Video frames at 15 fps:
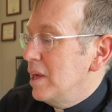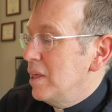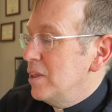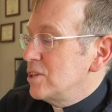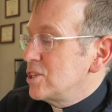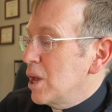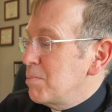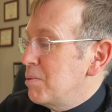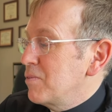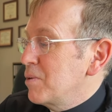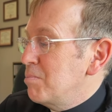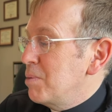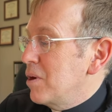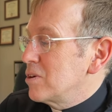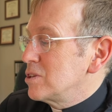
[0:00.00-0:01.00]
This type of
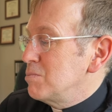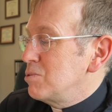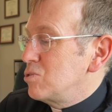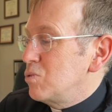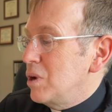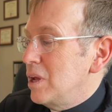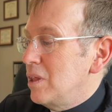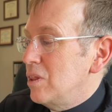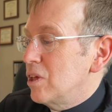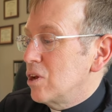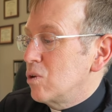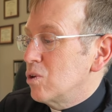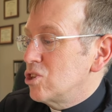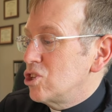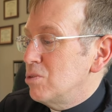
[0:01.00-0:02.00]
comparison between the
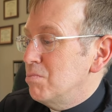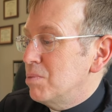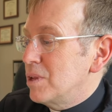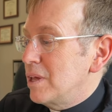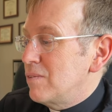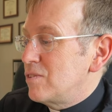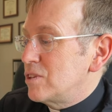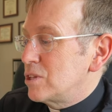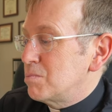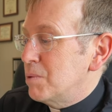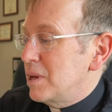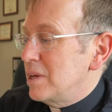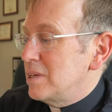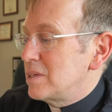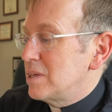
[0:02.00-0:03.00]
Christian belief
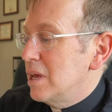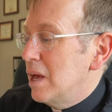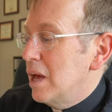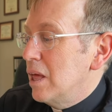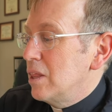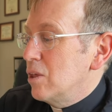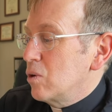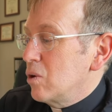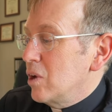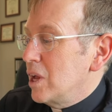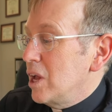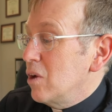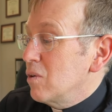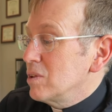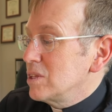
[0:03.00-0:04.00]
displays the
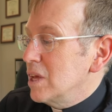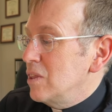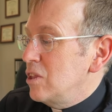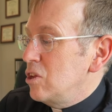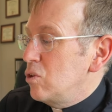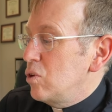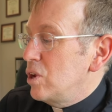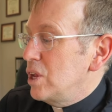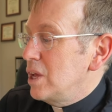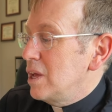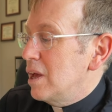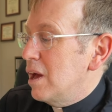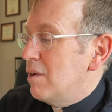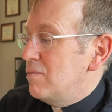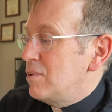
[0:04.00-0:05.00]
coherence and the unity
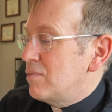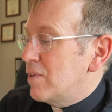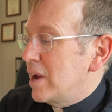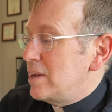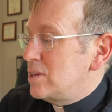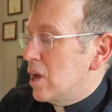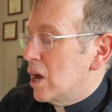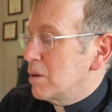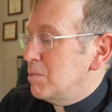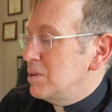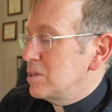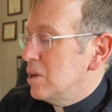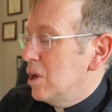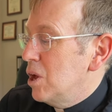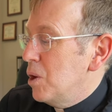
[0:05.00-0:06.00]
of defined
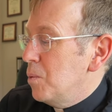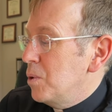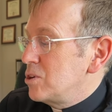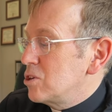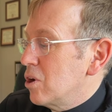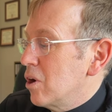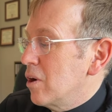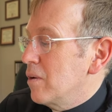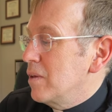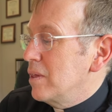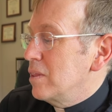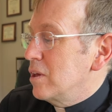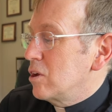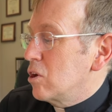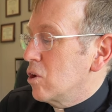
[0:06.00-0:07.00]
dogmas, which are
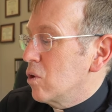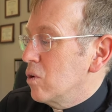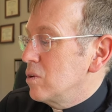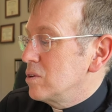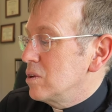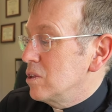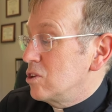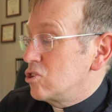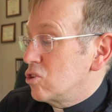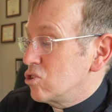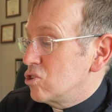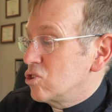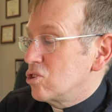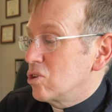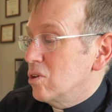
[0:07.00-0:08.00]
the
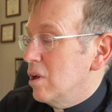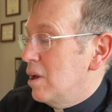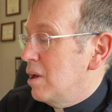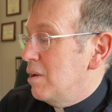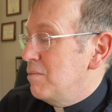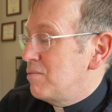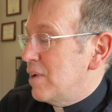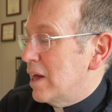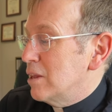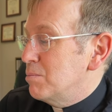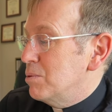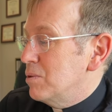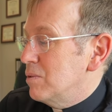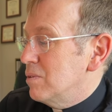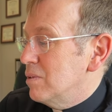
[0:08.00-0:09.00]
church's infallible